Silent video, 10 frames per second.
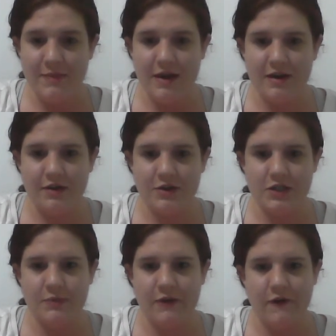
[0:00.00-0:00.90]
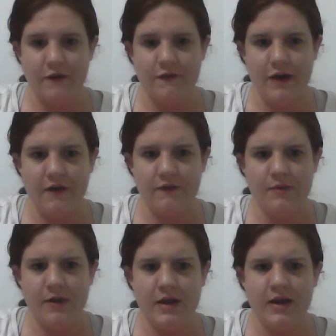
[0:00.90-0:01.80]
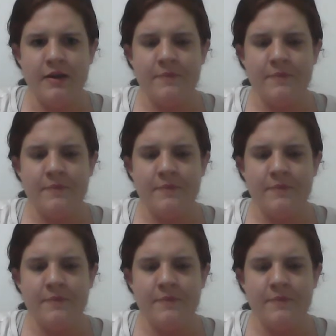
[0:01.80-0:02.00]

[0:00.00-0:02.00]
and it'll just be fun for everybody.